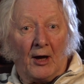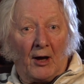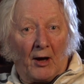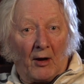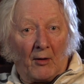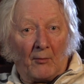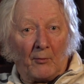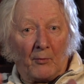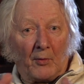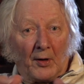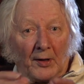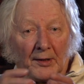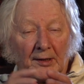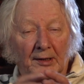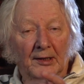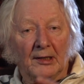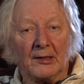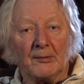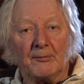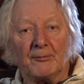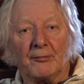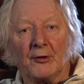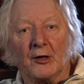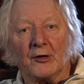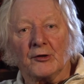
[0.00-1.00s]
and one little
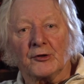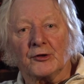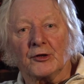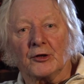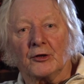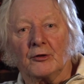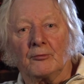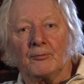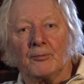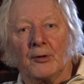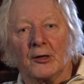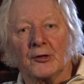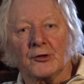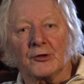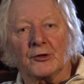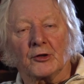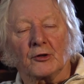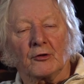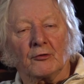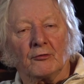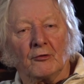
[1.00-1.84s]
bunch of